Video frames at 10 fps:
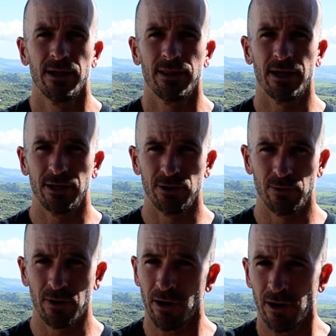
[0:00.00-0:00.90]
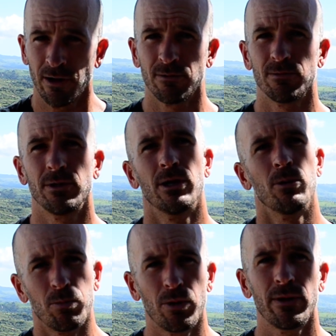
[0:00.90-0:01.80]
that you are,
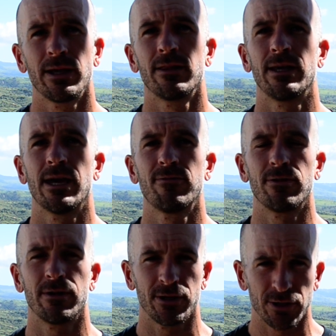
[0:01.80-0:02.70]
putting in the effort, and you're